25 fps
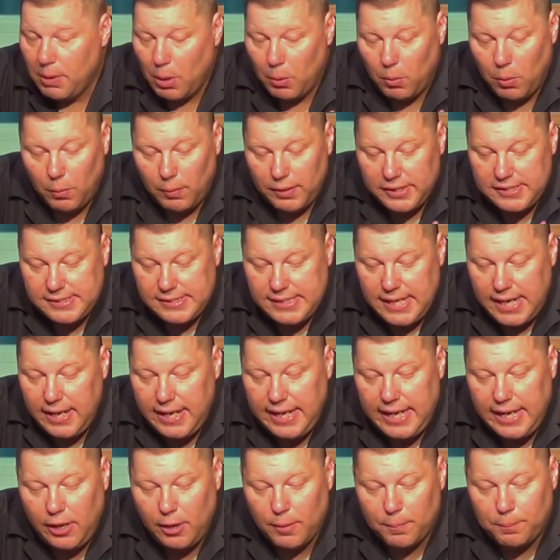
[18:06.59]
But when we
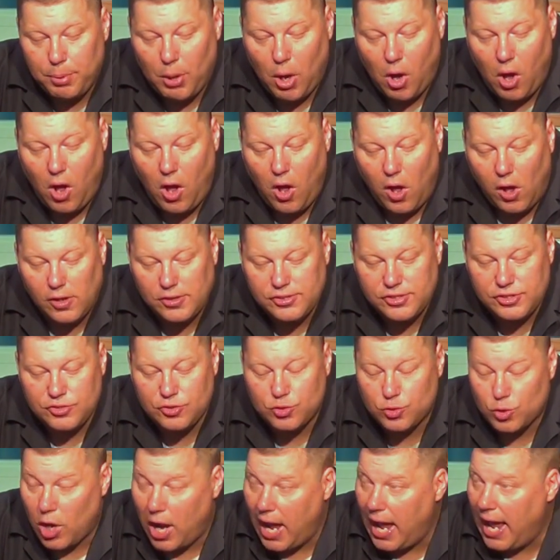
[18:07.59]
see here
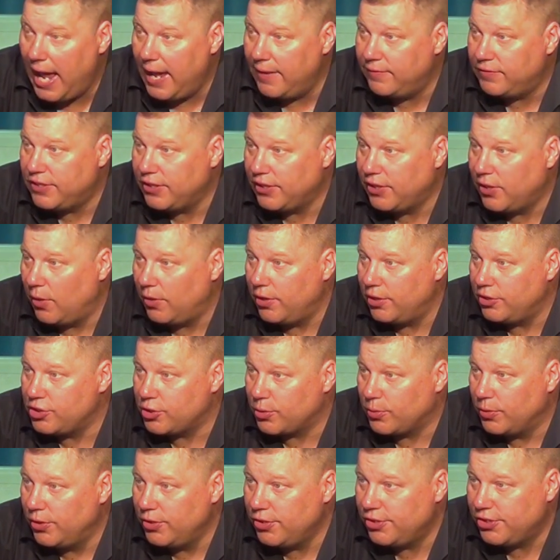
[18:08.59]
Paul's drive to go to
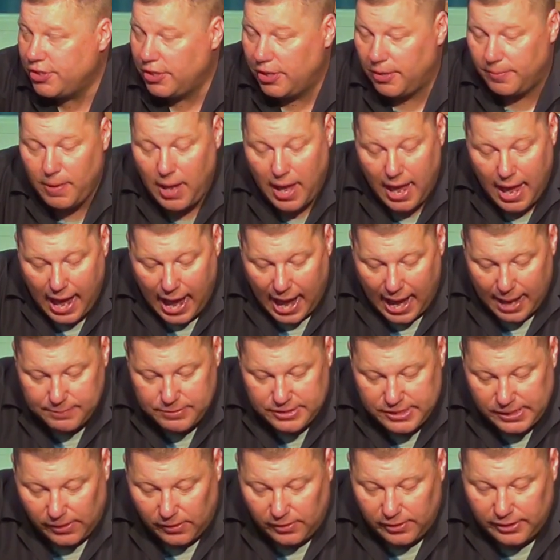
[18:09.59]
Jerusalem,
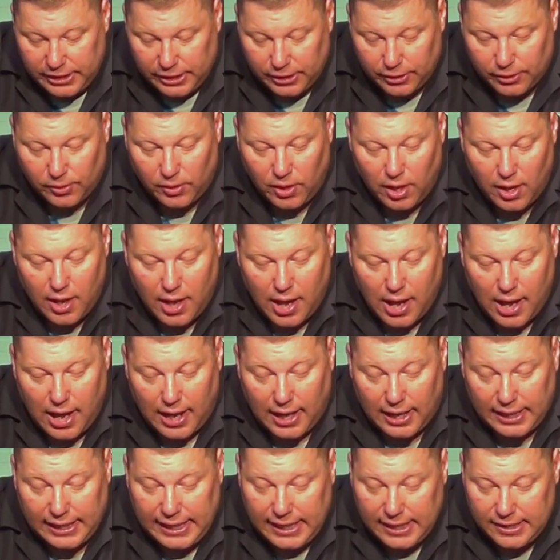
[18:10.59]
I'm telling you,
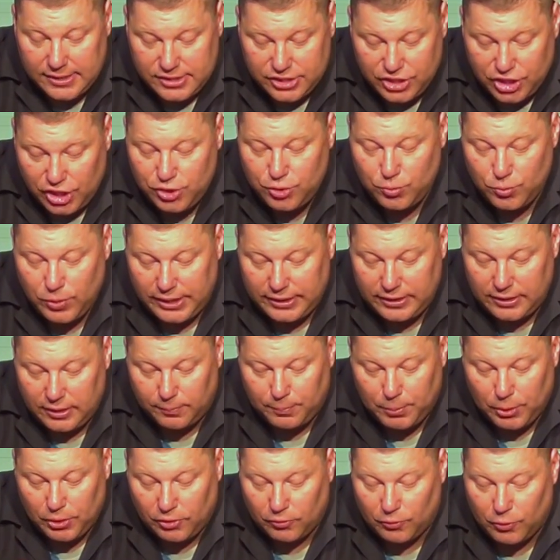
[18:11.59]
uh, he has just written
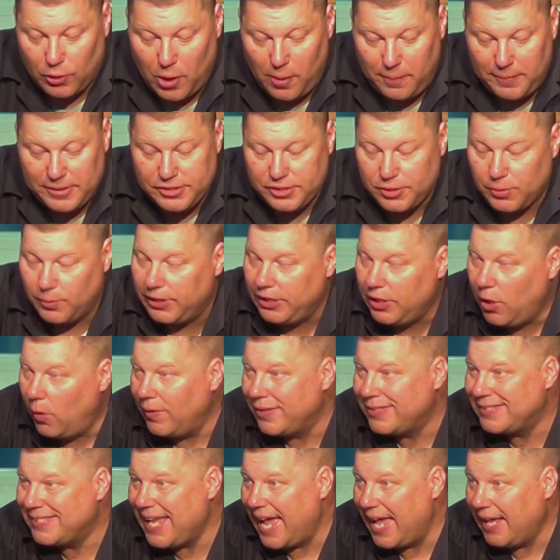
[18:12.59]
a book of Romans, so we
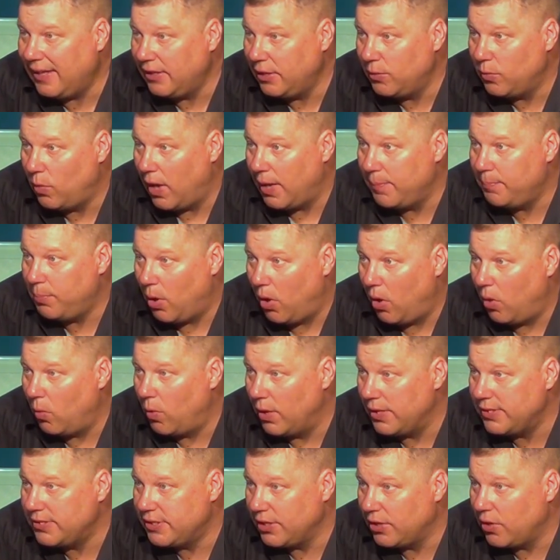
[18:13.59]
know exactly why
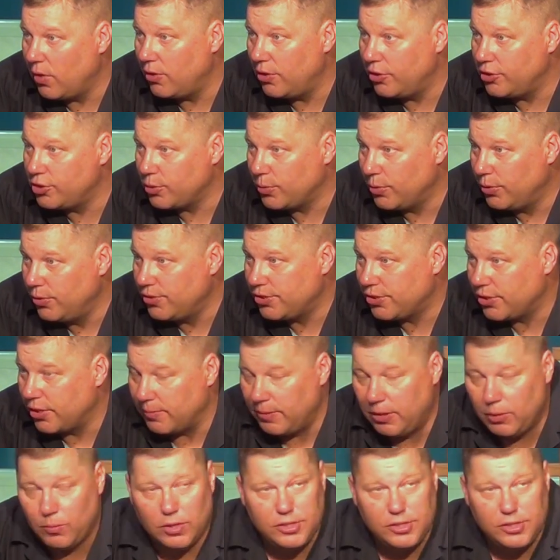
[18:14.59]
Paul wants to go to Jerusalem.